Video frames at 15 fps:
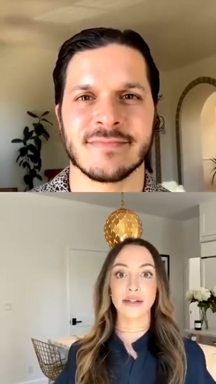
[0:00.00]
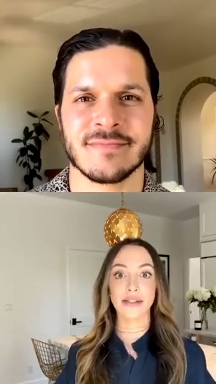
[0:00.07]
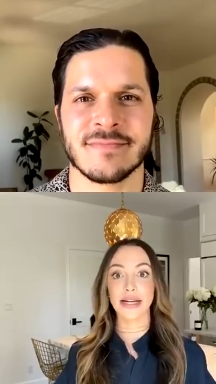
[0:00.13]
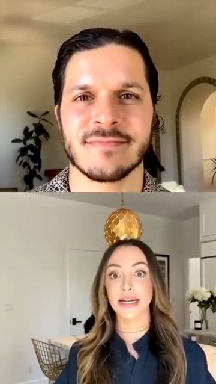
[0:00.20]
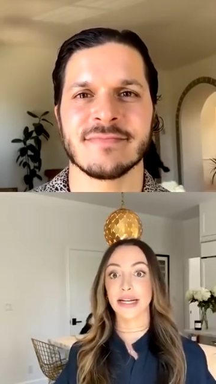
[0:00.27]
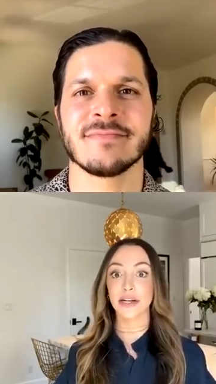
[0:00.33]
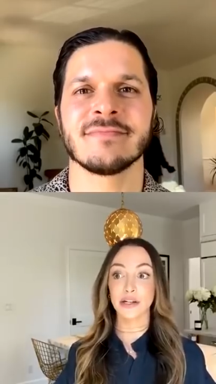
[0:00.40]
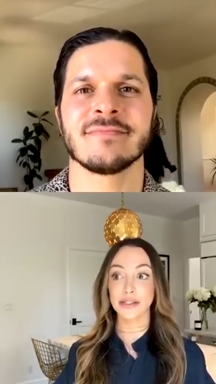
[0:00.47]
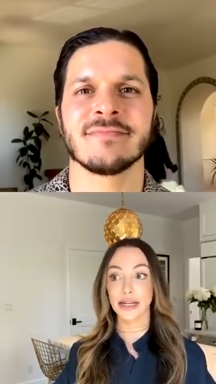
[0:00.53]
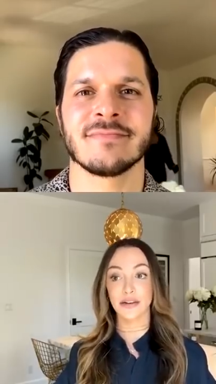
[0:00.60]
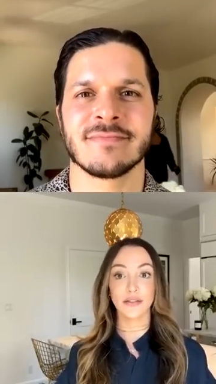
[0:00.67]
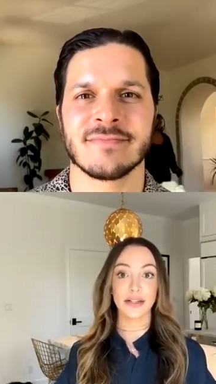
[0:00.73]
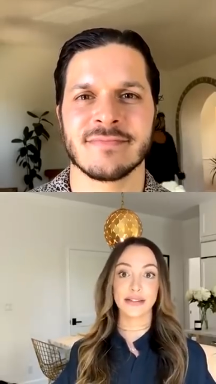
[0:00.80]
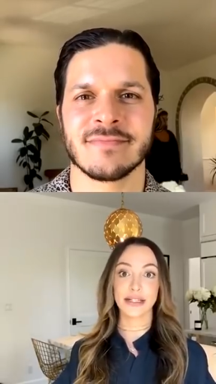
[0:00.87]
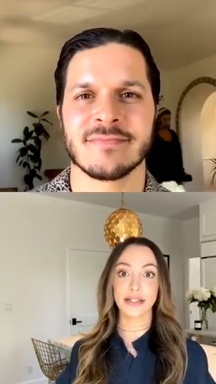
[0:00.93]
Speaker 1: like, here's every
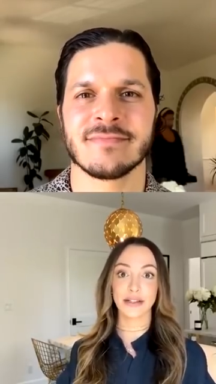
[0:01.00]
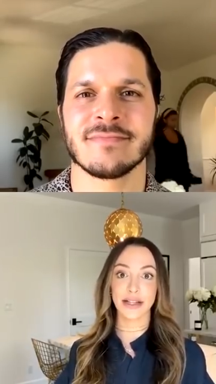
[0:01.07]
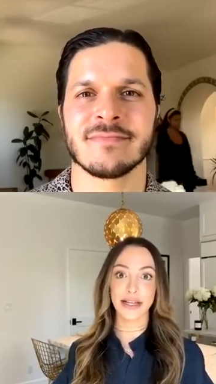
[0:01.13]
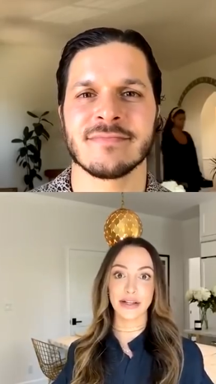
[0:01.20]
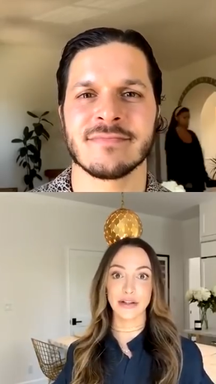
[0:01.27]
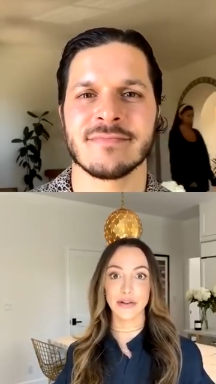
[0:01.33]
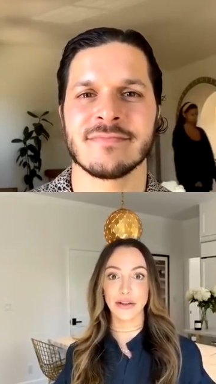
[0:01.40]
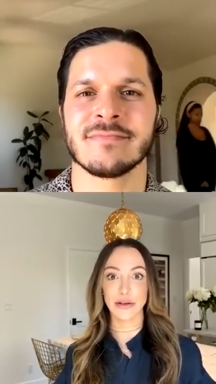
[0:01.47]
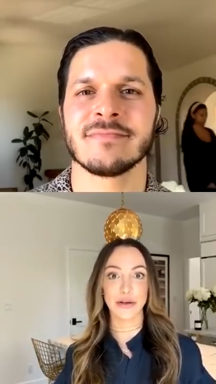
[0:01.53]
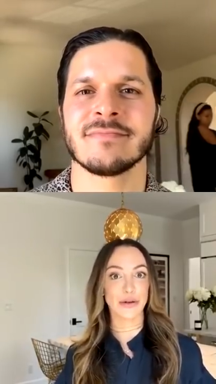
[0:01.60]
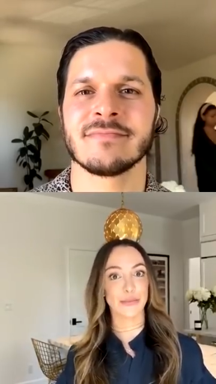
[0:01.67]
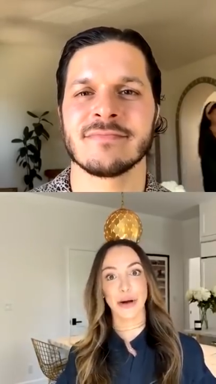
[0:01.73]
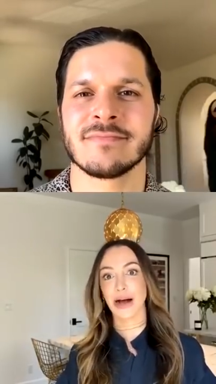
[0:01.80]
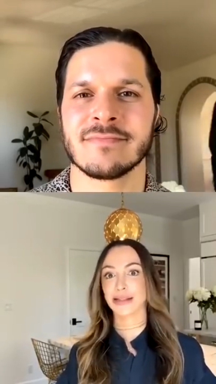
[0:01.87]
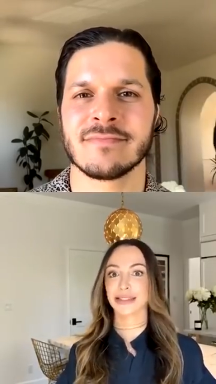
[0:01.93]
single angle you can
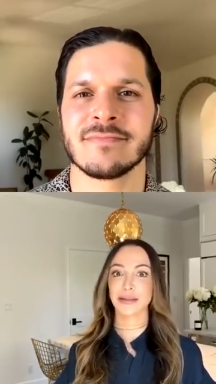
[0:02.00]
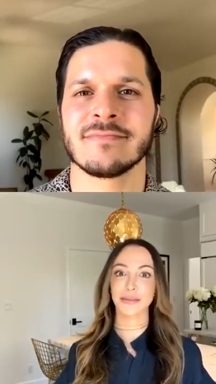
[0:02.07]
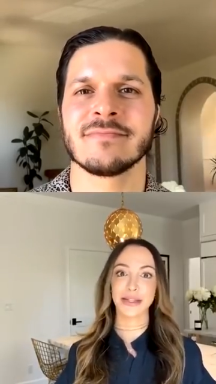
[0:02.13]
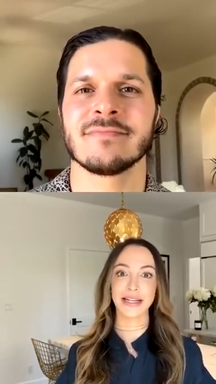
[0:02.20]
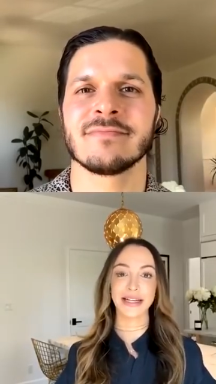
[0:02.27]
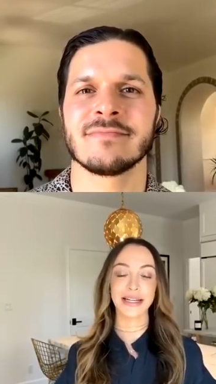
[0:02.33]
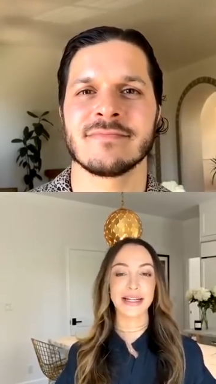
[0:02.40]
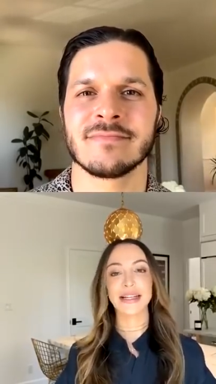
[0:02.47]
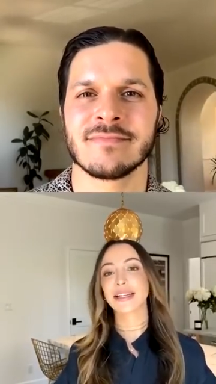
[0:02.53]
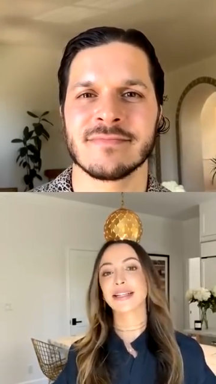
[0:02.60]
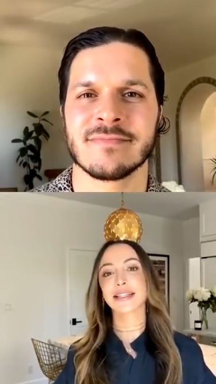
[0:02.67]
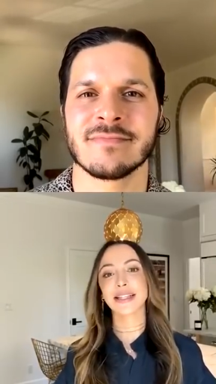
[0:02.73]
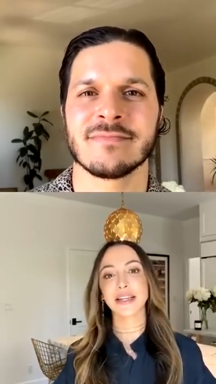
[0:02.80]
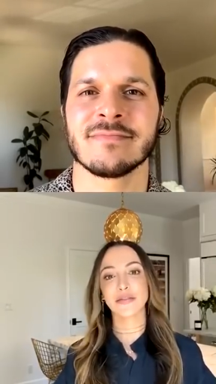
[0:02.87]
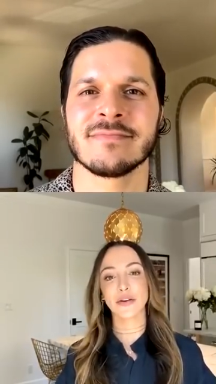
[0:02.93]
possibly
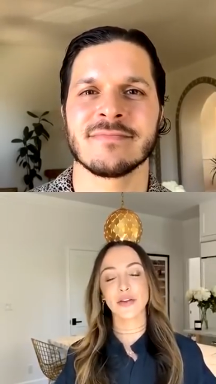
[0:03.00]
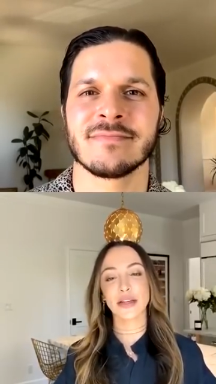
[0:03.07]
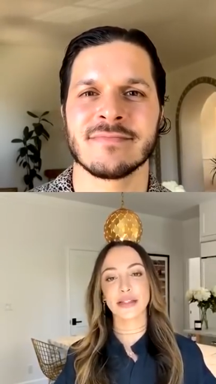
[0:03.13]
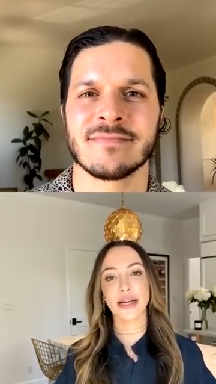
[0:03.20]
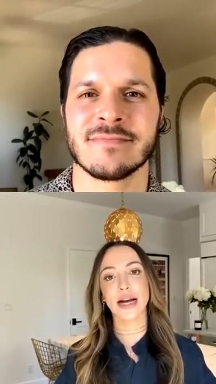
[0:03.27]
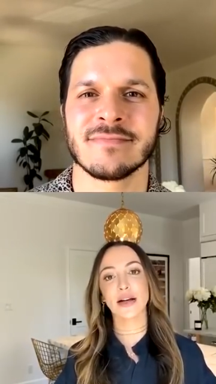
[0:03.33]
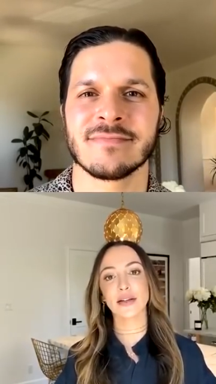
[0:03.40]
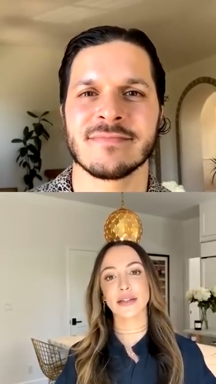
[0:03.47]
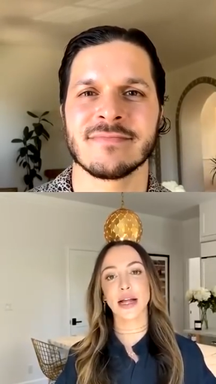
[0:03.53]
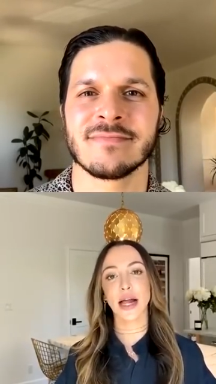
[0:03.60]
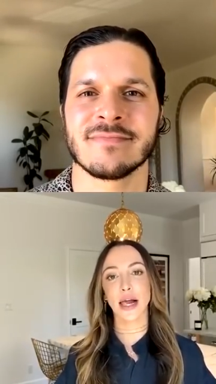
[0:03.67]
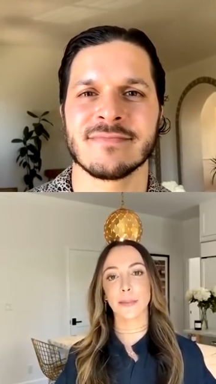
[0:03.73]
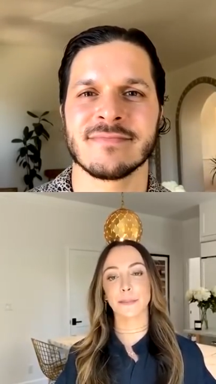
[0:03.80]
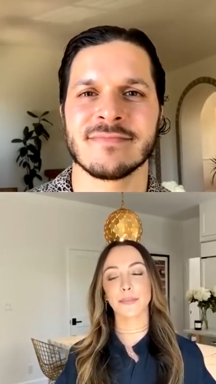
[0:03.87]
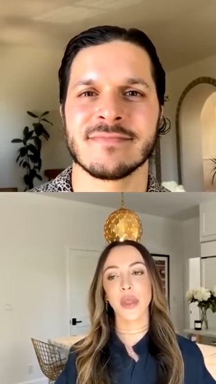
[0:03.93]
see for this house.
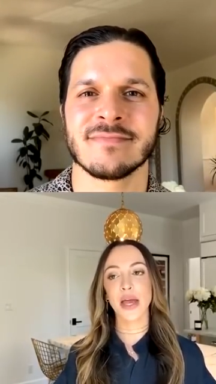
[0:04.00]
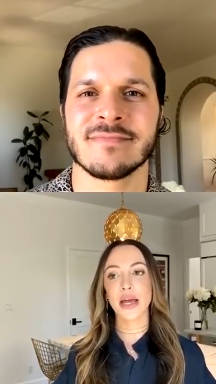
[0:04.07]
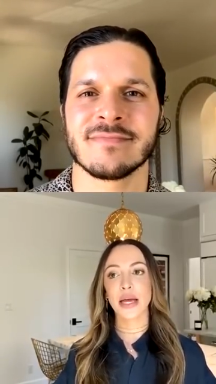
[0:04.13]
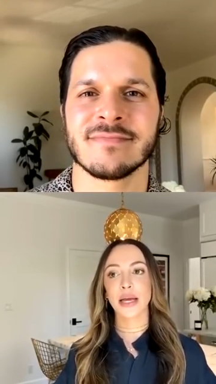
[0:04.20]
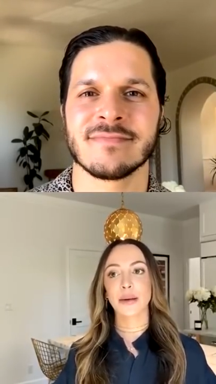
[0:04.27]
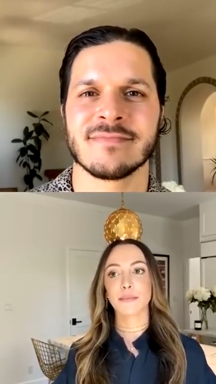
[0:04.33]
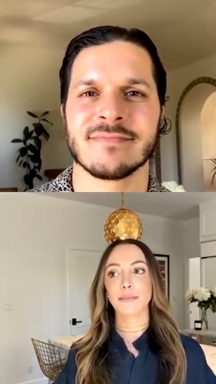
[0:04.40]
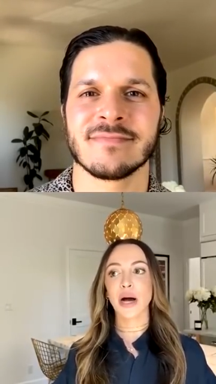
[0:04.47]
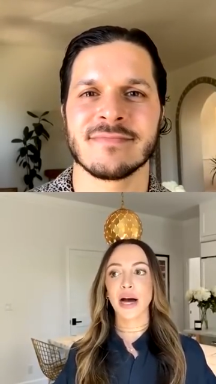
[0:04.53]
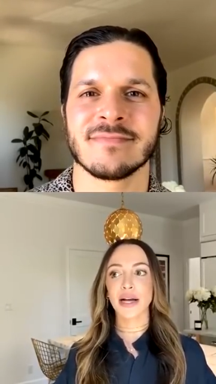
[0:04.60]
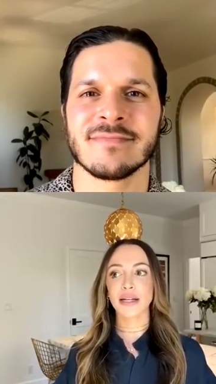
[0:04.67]
Um, but